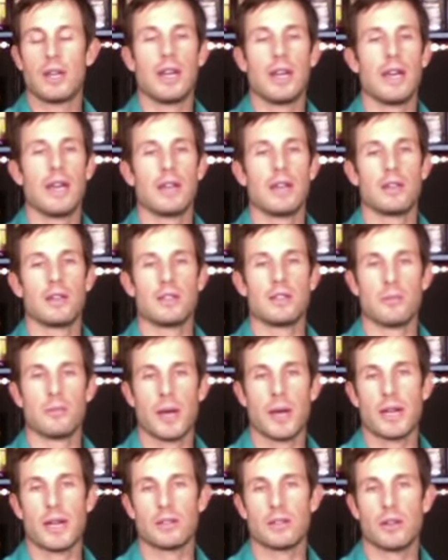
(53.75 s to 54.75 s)
and
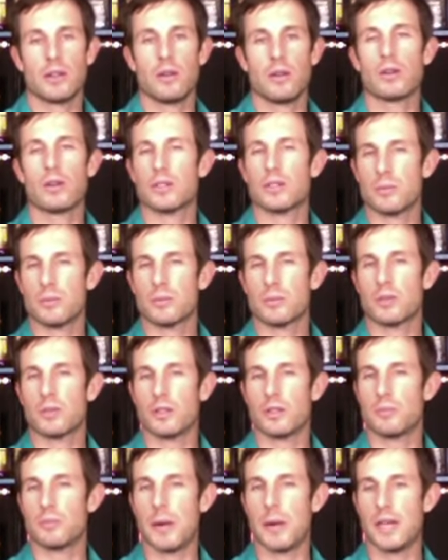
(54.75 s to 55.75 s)
Tabasco or some sort
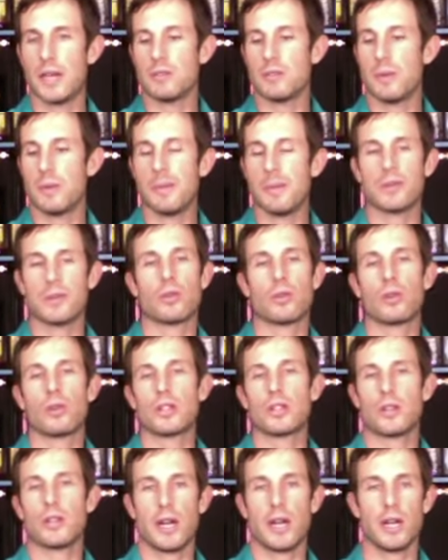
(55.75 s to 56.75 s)
of spice. Maybe it's
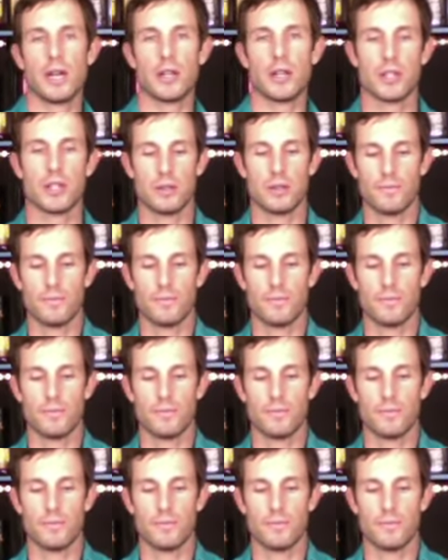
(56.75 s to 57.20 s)
horseradish.